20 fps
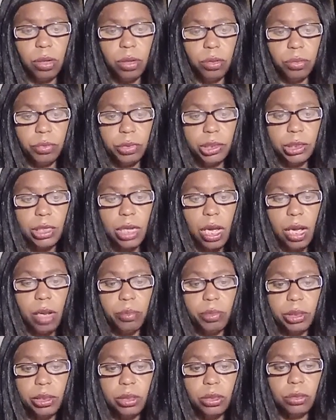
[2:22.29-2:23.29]
retirement
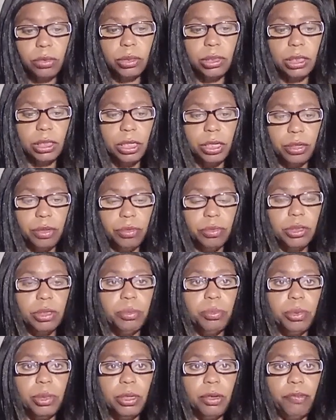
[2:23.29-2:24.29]
social security
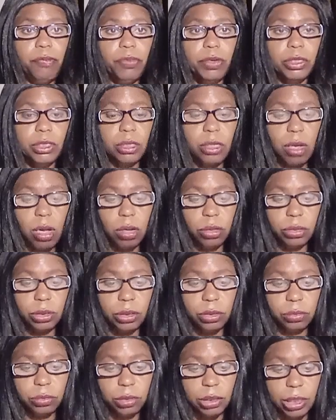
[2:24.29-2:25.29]
benefits also
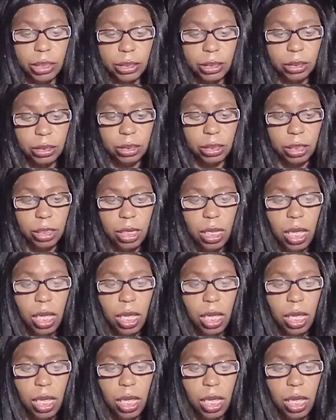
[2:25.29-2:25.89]
yesterday,